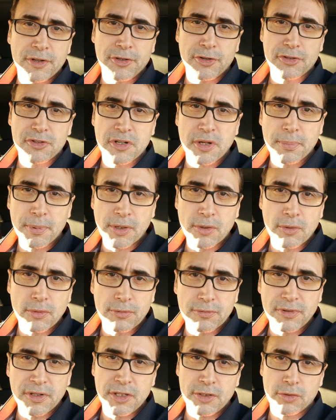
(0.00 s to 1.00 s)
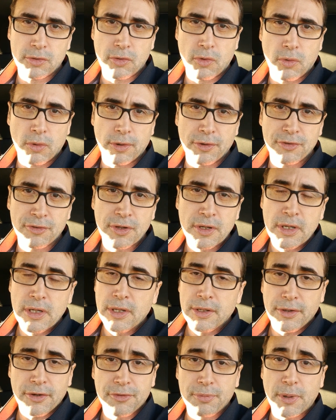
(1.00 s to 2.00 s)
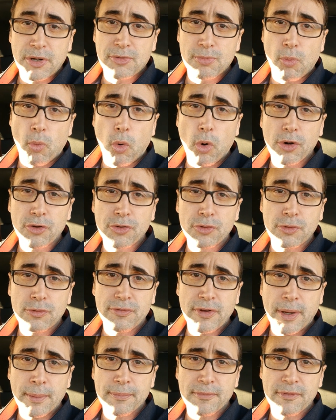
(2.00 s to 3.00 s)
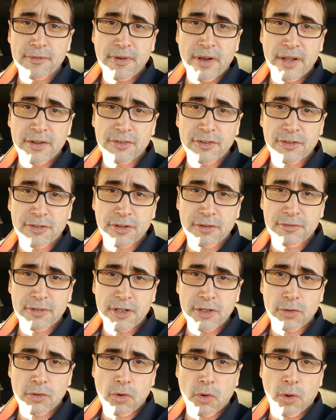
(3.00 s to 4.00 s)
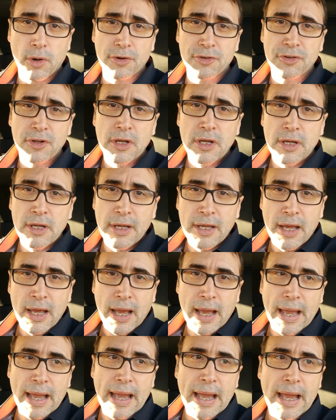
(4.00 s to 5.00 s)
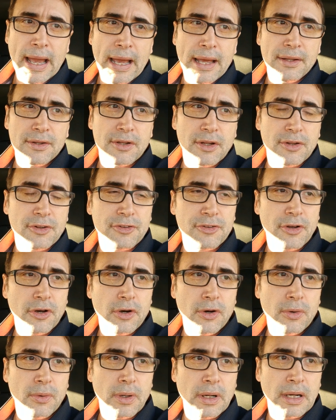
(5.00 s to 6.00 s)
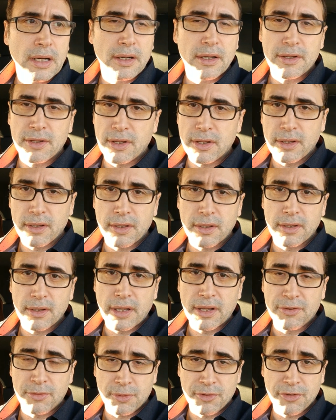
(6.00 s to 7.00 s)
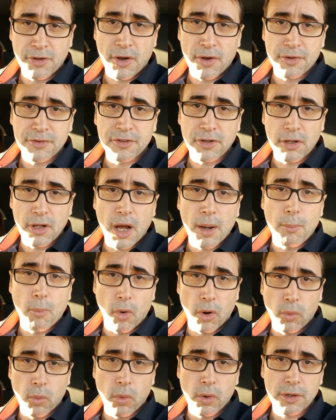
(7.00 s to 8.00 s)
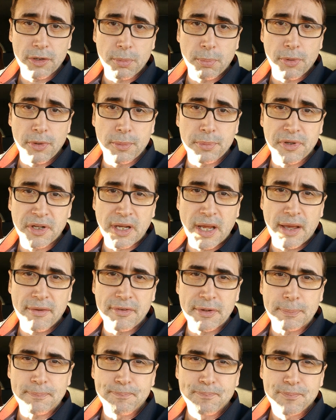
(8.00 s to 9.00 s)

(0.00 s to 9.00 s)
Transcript: your typical video course. There's much more to them than just a video course, and so as a result it's a lot more work to put them together.